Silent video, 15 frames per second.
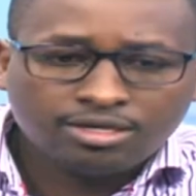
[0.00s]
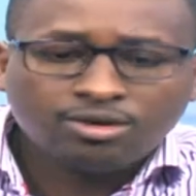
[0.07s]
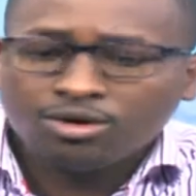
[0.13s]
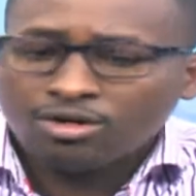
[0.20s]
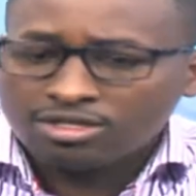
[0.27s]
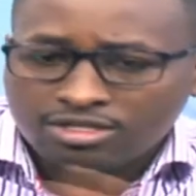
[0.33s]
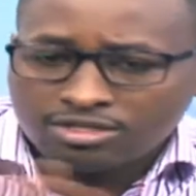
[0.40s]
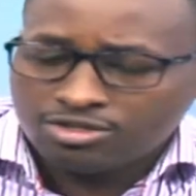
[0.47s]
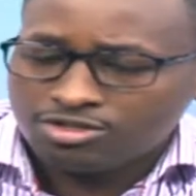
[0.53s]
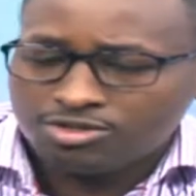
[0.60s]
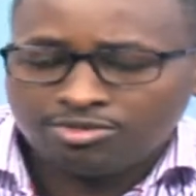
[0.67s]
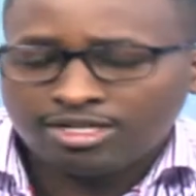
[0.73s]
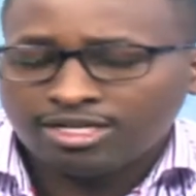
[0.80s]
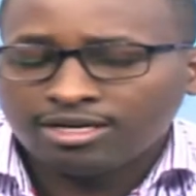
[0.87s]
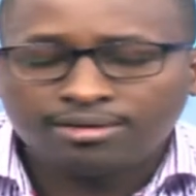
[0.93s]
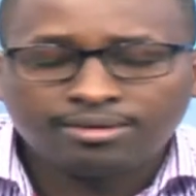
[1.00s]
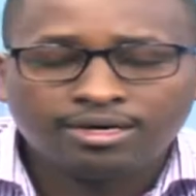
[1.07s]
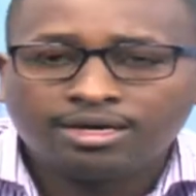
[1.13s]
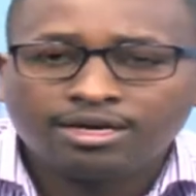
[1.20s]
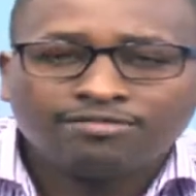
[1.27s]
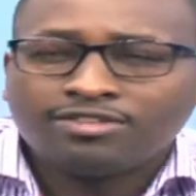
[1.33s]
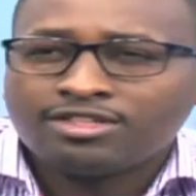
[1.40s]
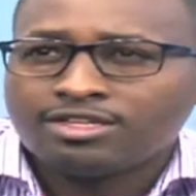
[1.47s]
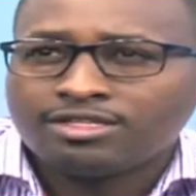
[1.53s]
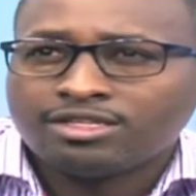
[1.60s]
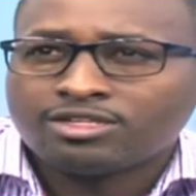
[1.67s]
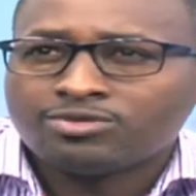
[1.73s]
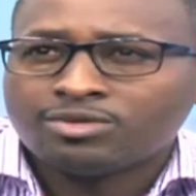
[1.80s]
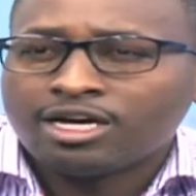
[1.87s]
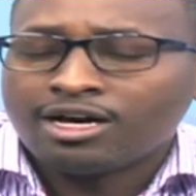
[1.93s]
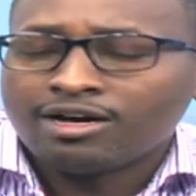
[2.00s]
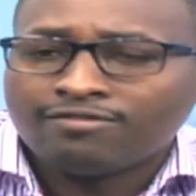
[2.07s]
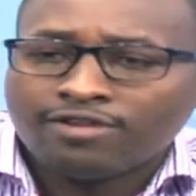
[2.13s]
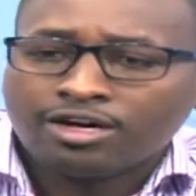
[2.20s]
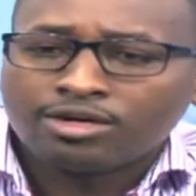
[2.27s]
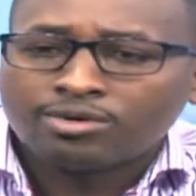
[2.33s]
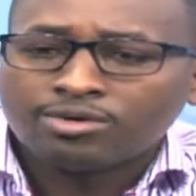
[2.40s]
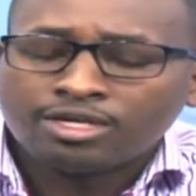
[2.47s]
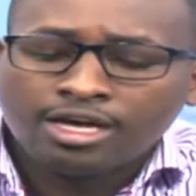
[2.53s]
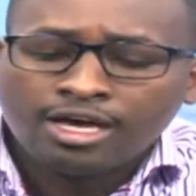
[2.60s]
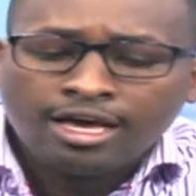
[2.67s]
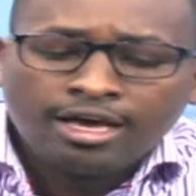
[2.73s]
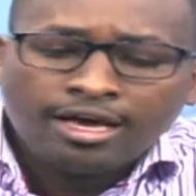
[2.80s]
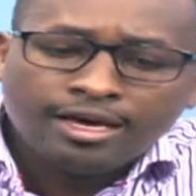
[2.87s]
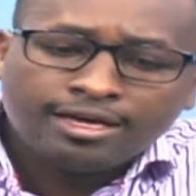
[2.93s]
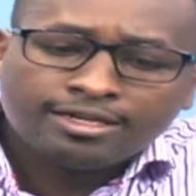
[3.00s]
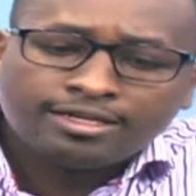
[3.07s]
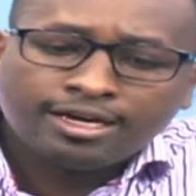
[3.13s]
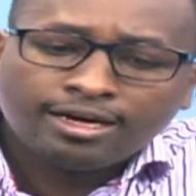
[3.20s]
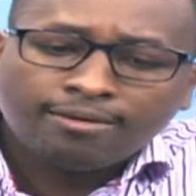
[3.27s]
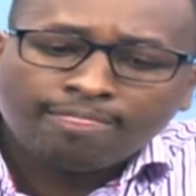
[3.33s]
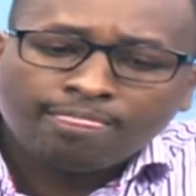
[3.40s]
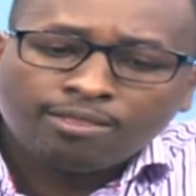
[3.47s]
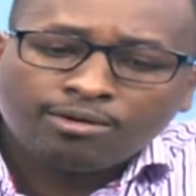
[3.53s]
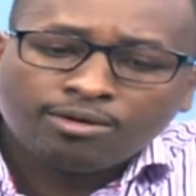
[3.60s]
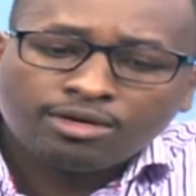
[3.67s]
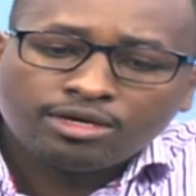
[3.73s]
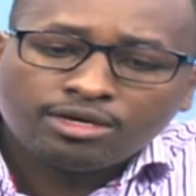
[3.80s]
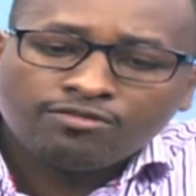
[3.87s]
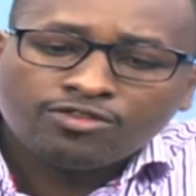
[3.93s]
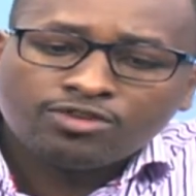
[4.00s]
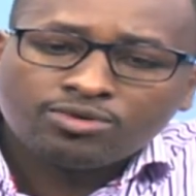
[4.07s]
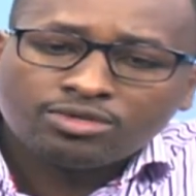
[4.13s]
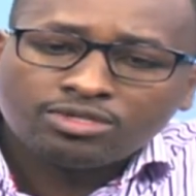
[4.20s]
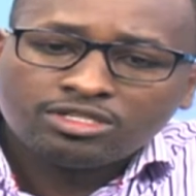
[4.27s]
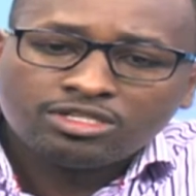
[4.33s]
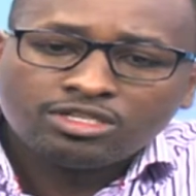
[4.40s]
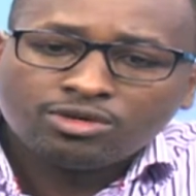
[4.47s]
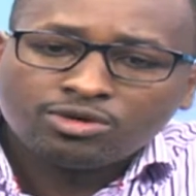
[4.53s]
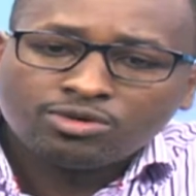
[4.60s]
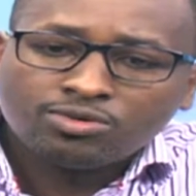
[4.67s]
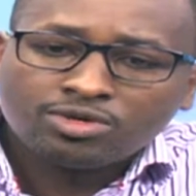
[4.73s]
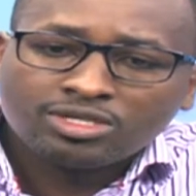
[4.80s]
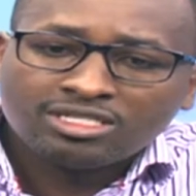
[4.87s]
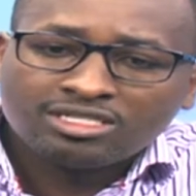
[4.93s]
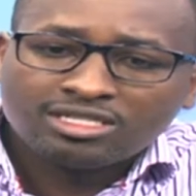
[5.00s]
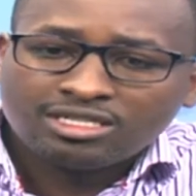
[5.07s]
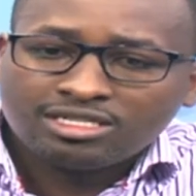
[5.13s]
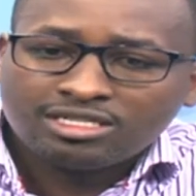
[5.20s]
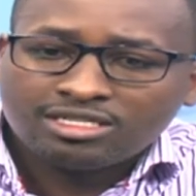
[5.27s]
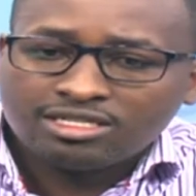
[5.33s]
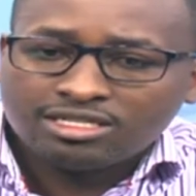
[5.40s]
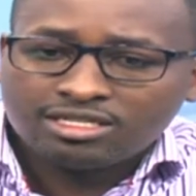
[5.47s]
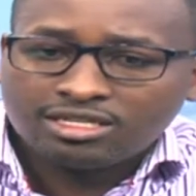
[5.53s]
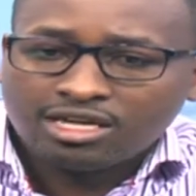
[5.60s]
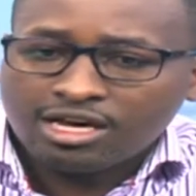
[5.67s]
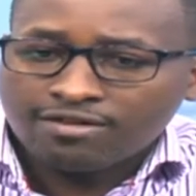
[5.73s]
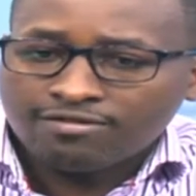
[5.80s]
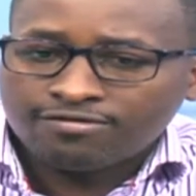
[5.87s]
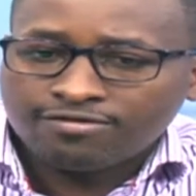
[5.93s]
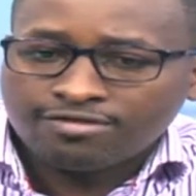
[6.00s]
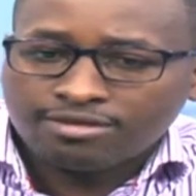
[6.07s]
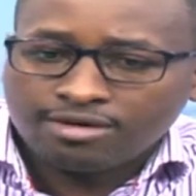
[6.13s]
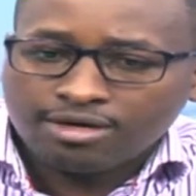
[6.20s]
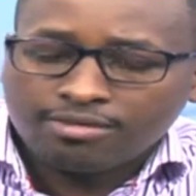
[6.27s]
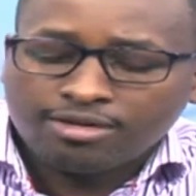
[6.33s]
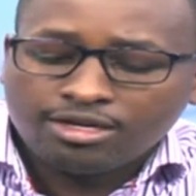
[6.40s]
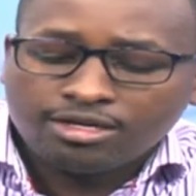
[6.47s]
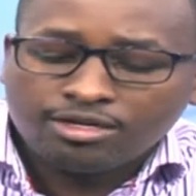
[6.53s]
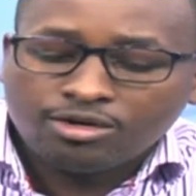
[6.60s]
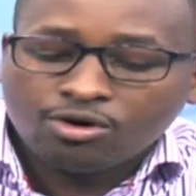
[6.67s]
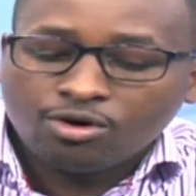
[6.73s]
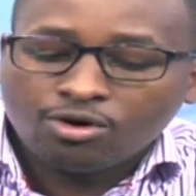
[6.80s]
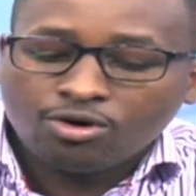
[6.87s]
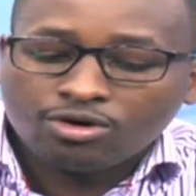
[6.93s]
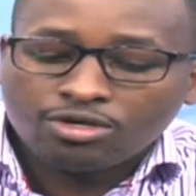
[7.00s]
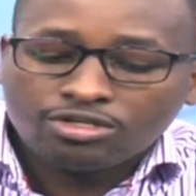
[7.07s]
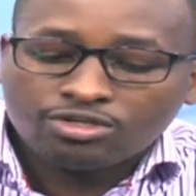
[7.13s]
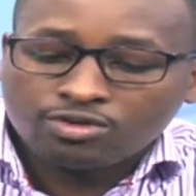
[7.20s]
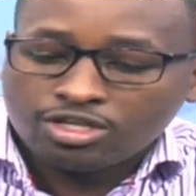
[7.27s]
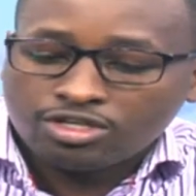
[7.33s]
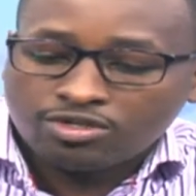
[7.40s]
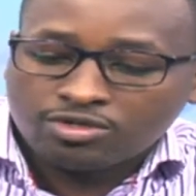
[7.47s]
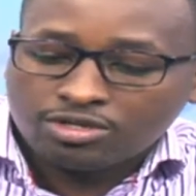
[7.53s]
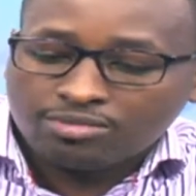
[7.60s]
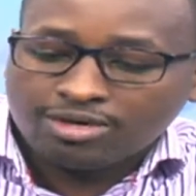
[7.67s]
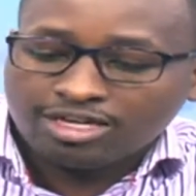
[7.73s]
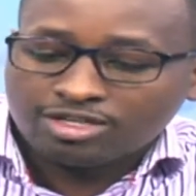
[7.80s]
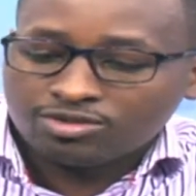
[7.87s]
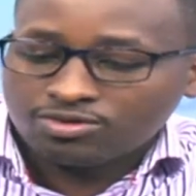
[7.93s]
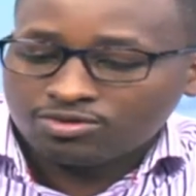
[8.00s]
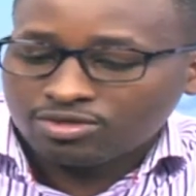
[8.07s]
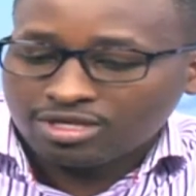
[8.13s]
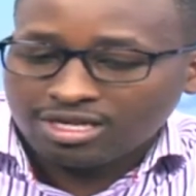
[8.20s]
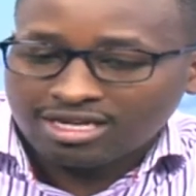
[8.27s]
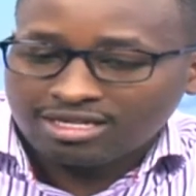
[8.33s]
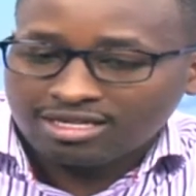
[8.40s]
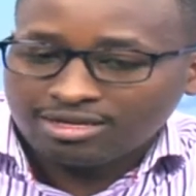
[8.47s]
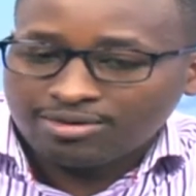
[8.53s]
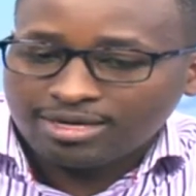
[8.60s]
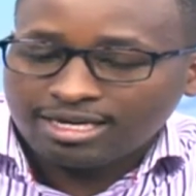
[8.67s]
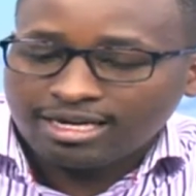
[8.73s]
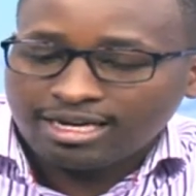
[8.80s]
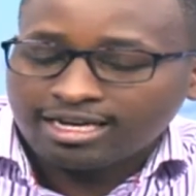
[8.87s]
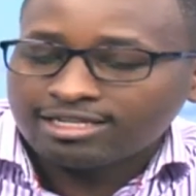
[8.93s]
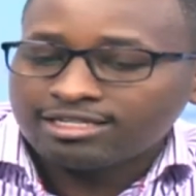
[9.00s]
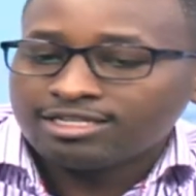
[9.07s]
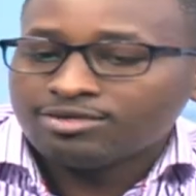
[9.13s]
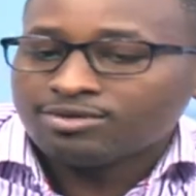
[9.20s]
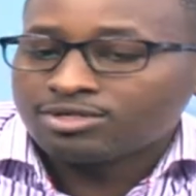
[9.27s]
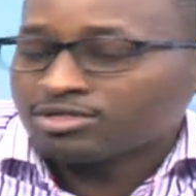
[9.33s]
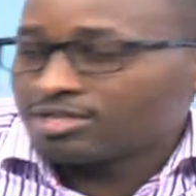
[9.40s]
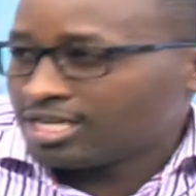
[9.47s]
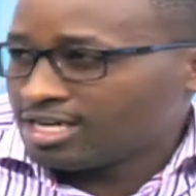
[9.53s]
all the social media, everything that we have around. And if you could see on what statistics have, I mean, go on to history back to 2003 when LinkedIn was